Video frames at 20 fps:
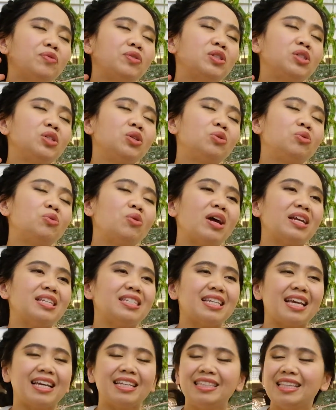If it's your
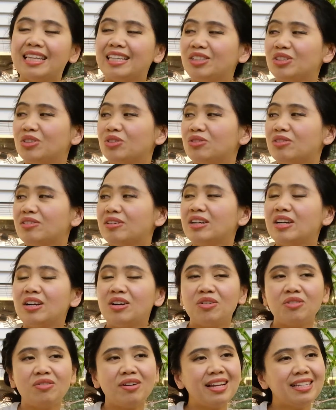right side, then your
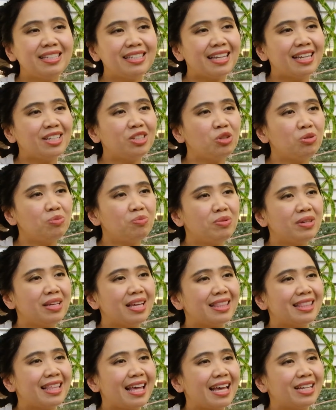right side should
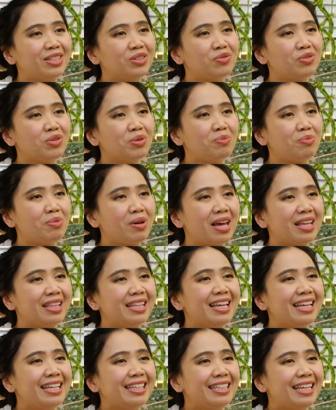be at the edge of the
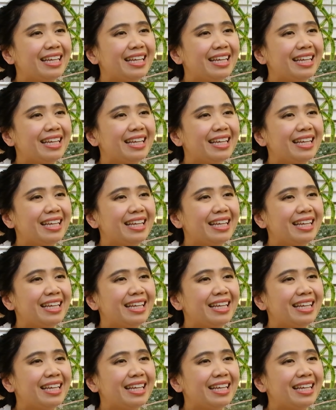bed.